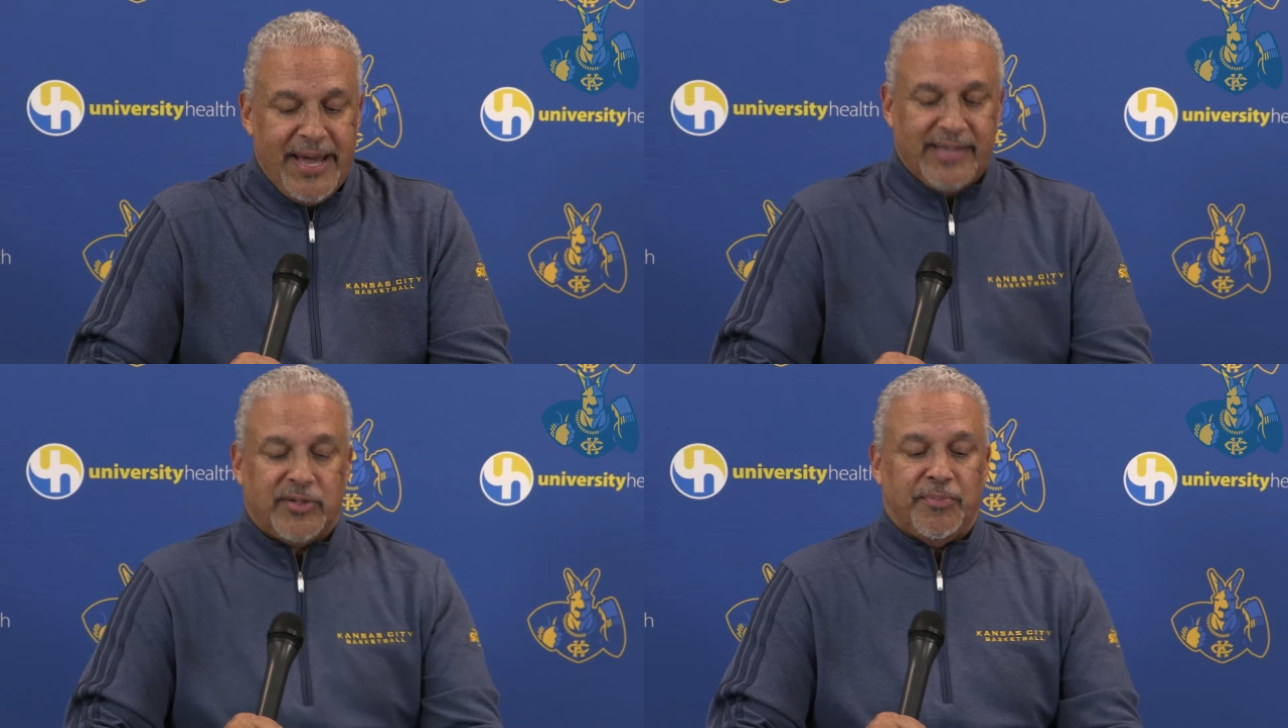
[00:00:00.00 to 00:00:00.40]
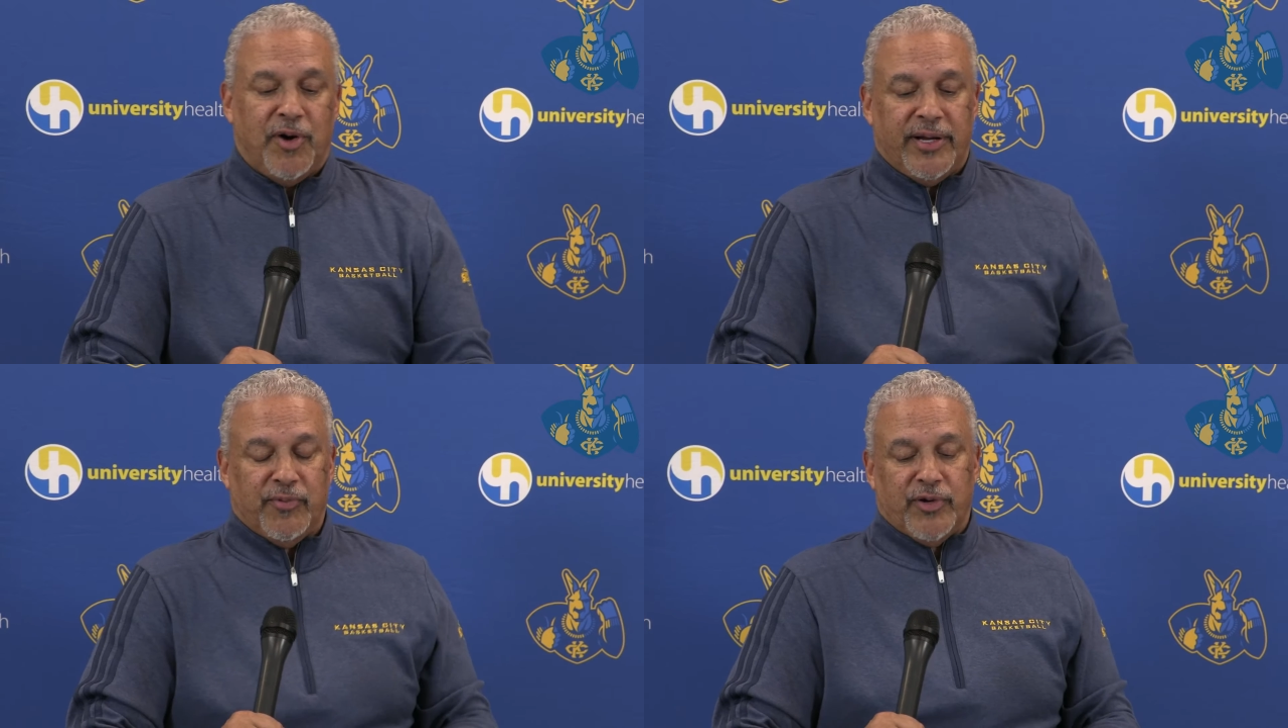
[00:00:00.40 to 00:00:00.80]

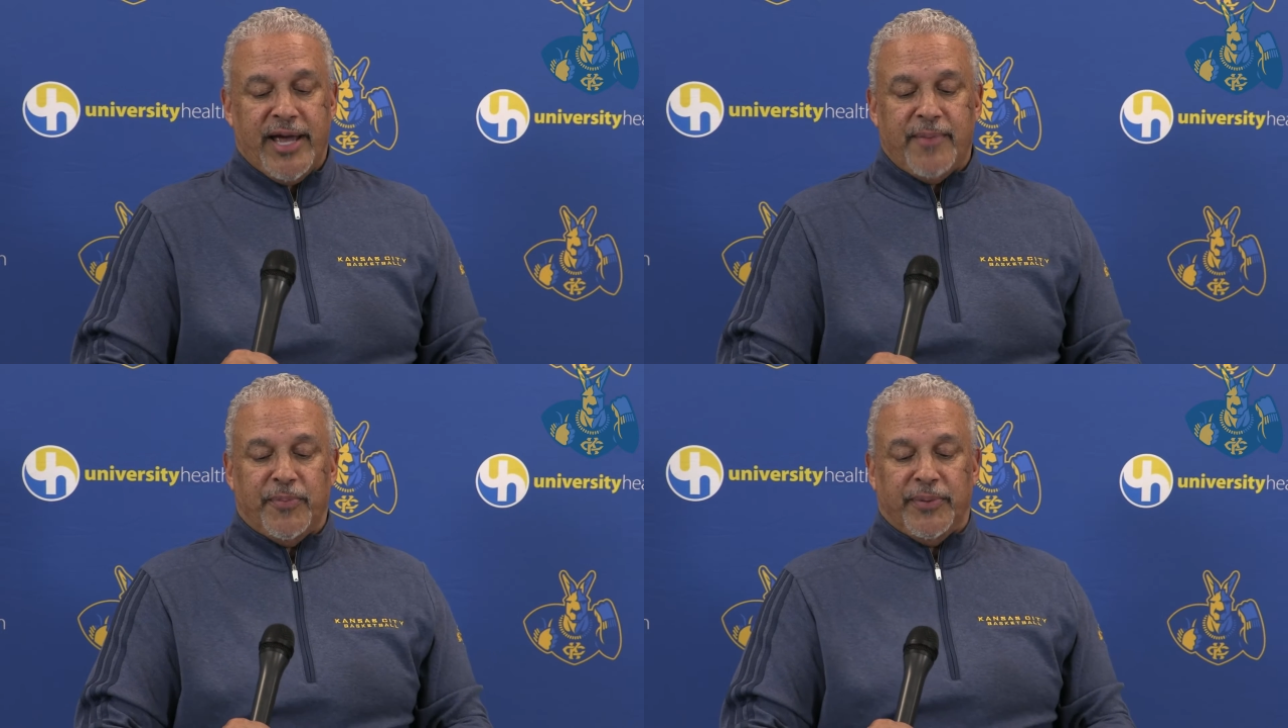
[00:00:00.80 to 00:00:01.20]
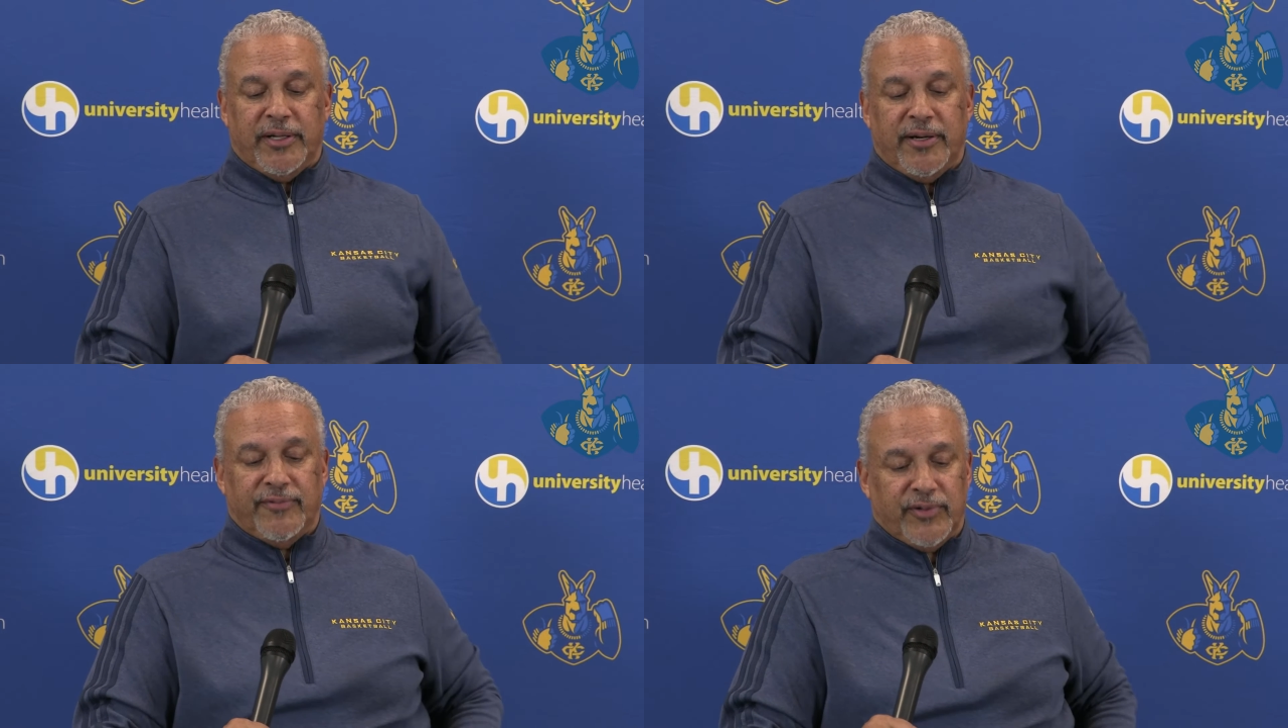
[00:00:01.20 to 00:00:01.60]
basketball that we're capable
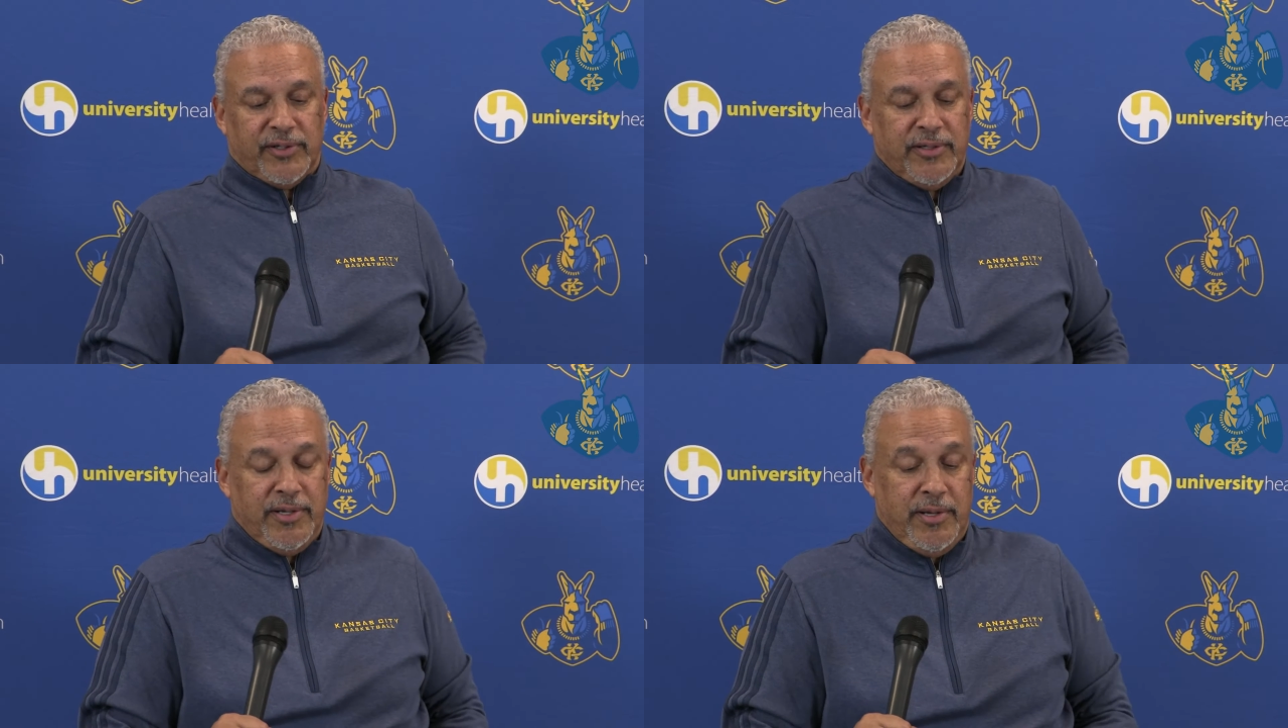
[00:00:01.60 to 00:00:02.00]
of, or